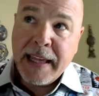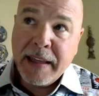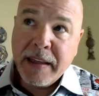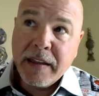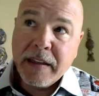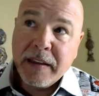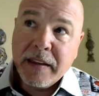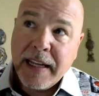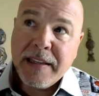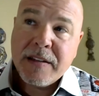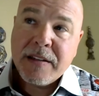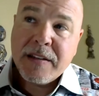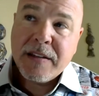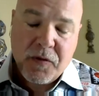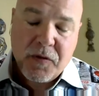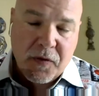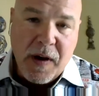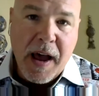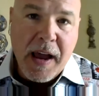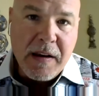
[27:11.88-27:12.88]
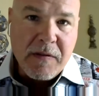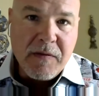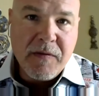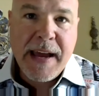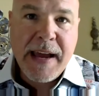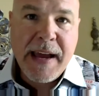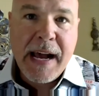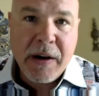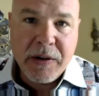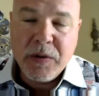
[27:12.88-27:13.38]
and let's
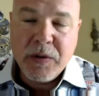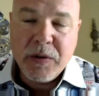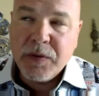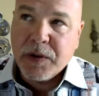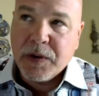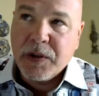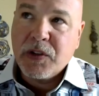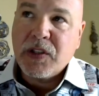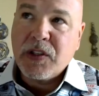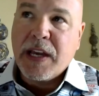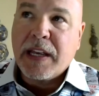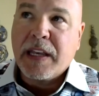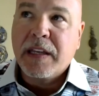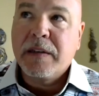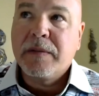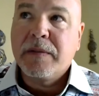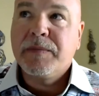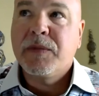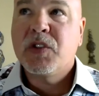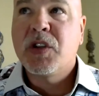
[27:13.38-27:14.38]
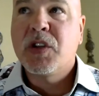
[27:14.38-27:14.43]
define value for a second.